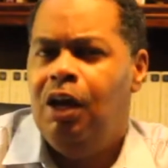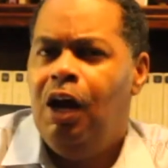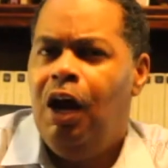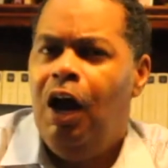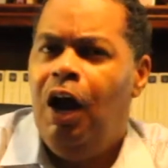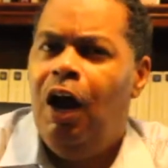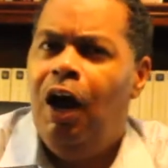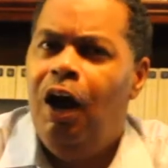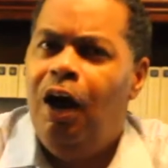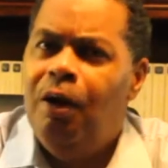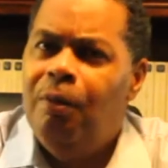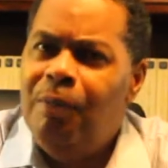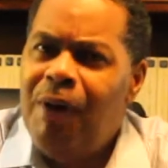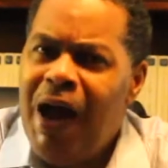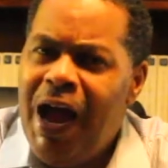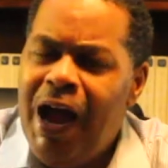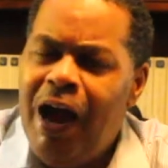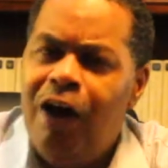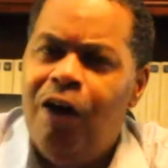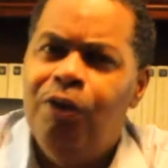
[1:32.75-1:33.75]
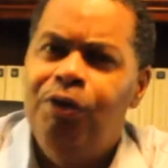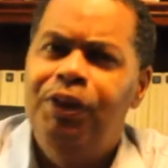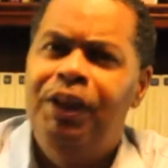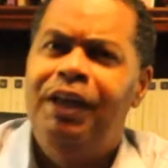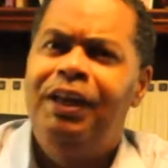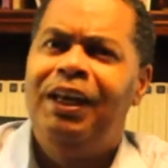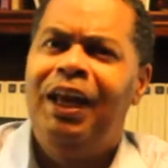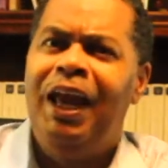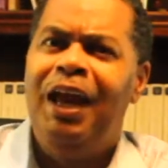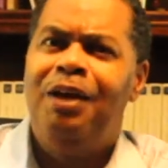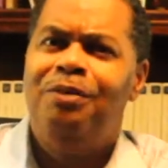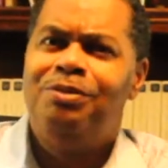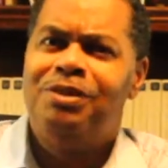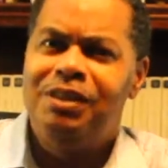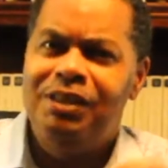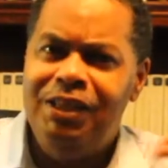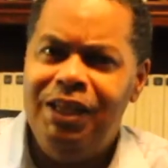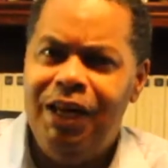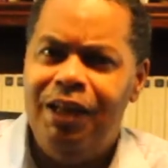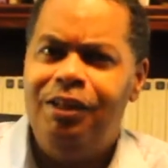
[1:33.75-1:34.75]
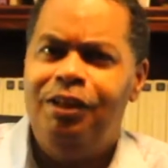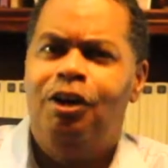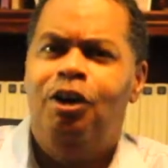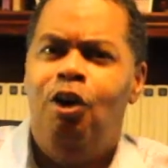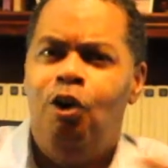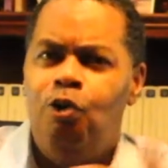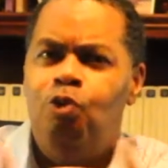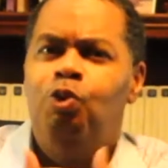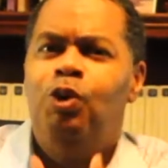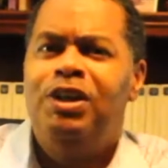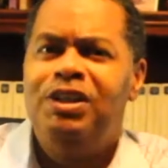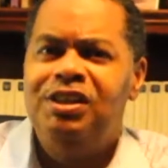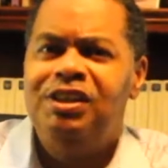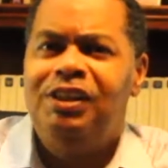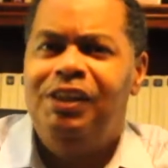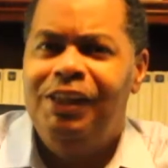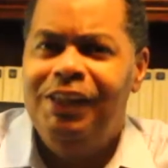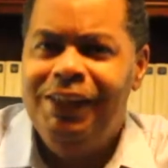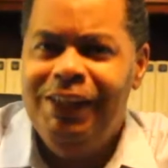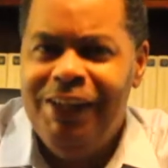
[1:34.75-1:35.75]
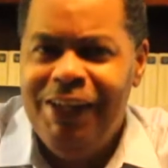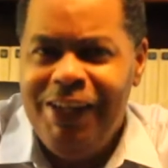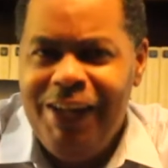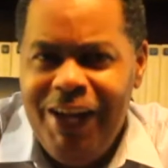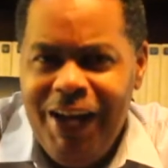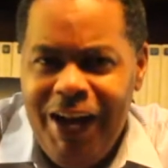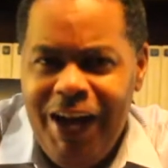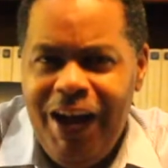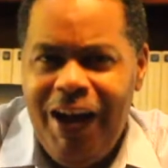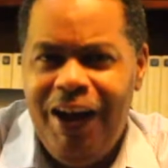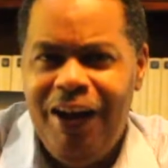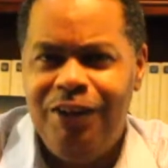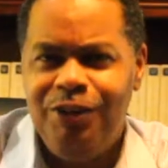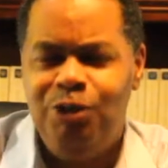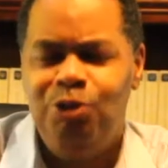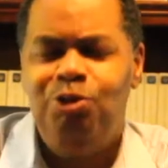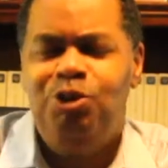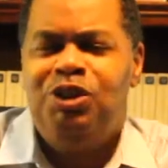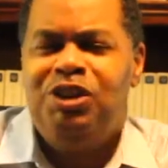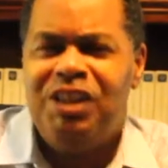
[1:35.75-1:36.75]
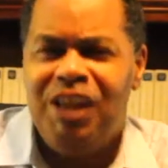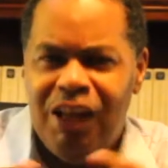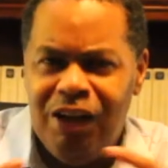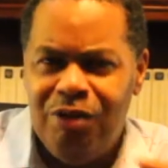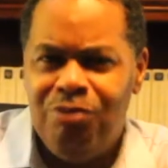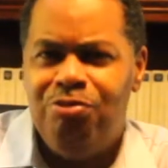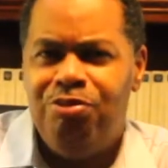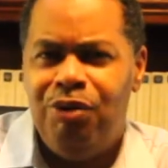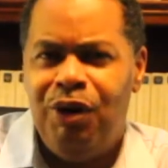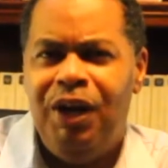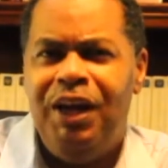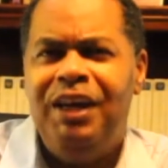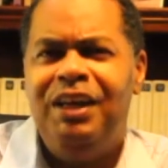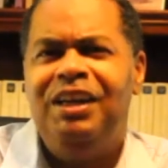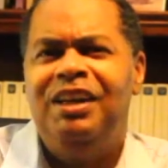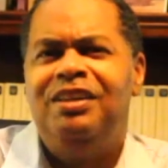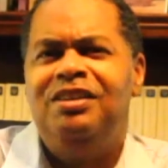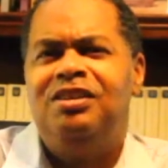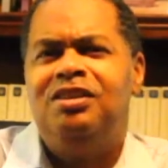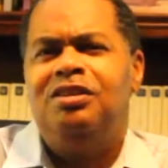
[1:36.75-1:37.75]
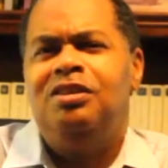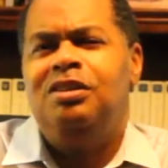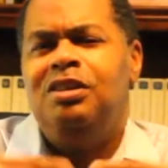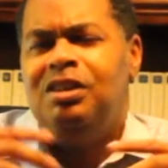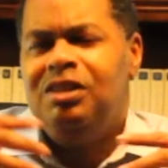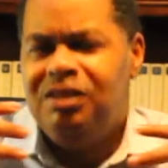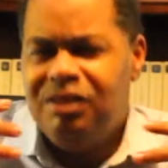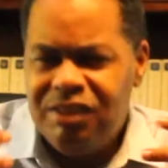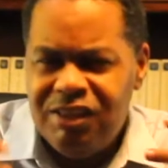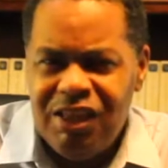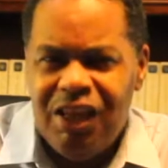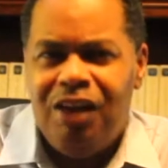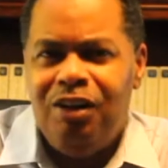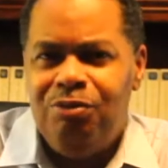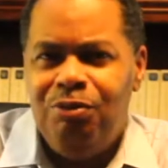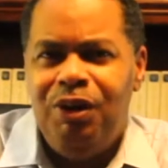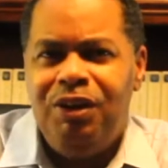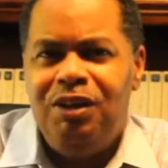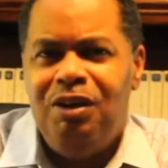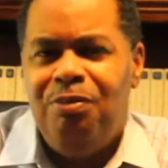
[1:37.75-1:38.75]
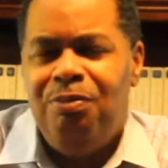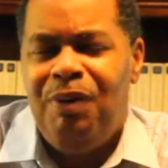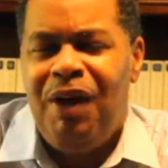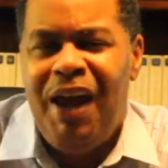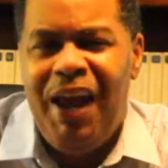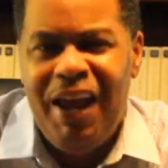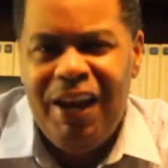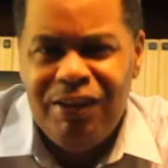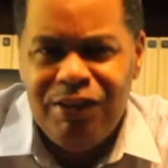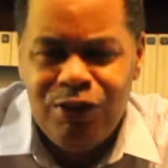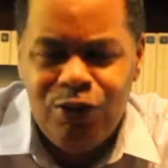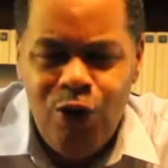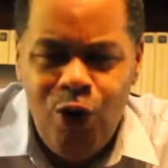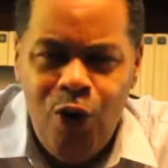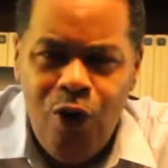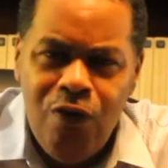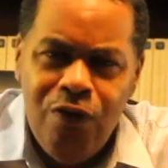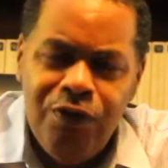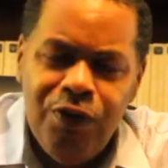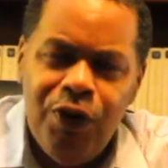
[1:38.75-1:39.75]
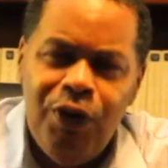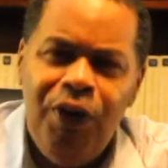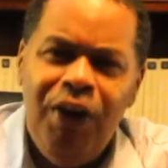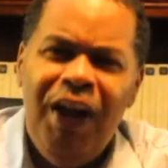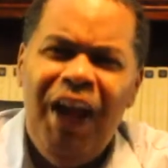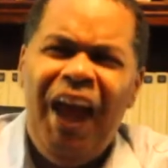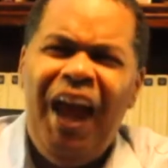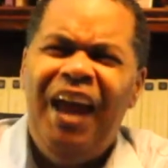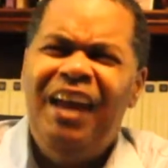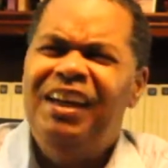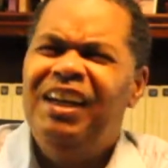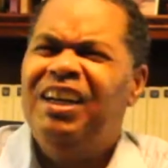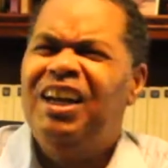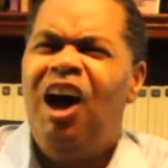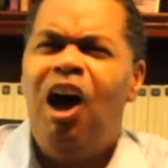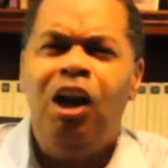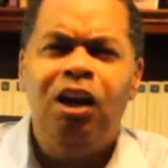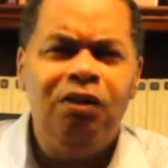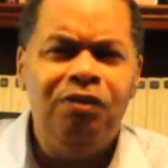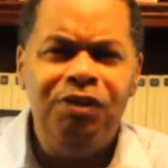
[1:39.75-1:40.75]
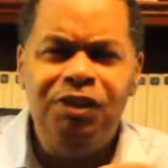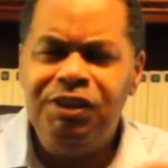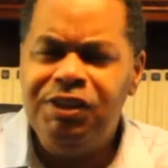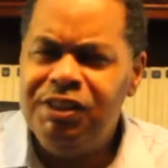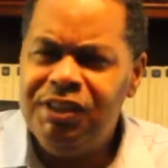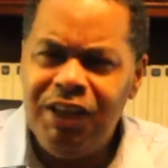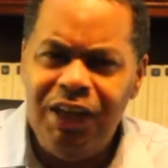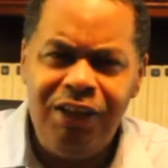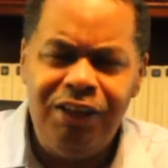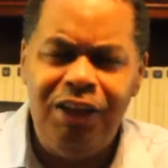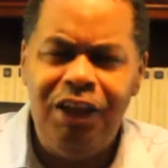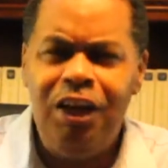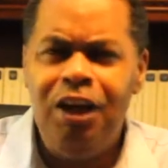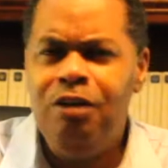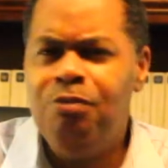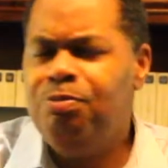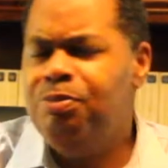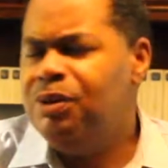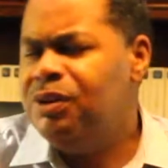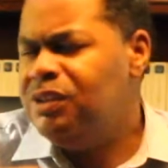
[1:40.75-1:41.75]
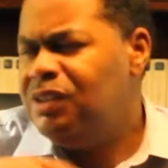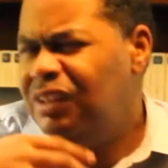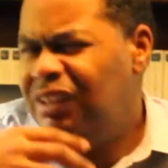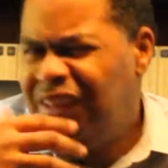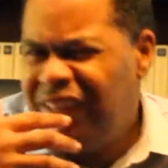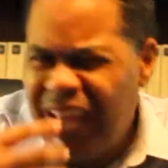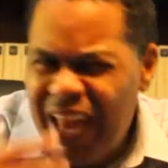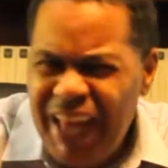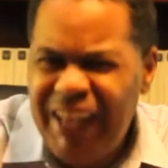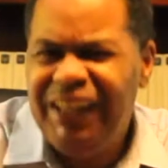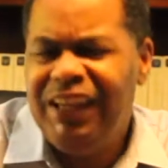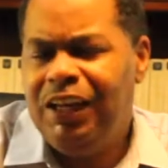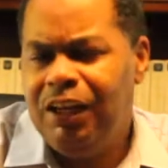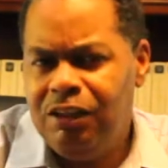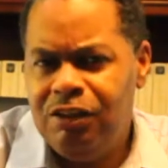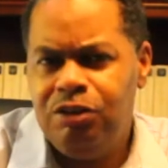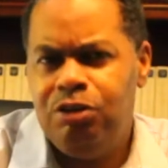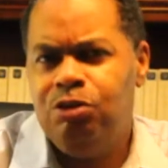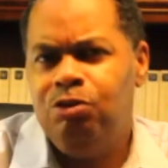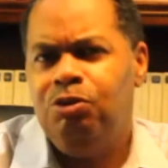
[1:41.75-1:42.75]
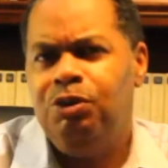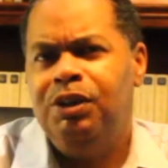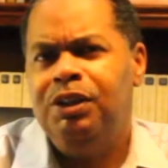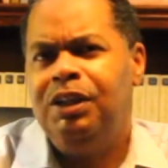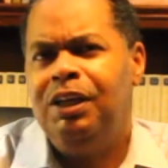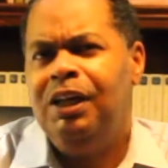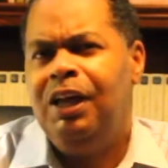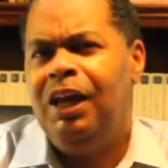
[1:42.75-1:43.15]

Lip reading: How they came together originally to celebrate the Passover. And then all of a sudden he put that into it.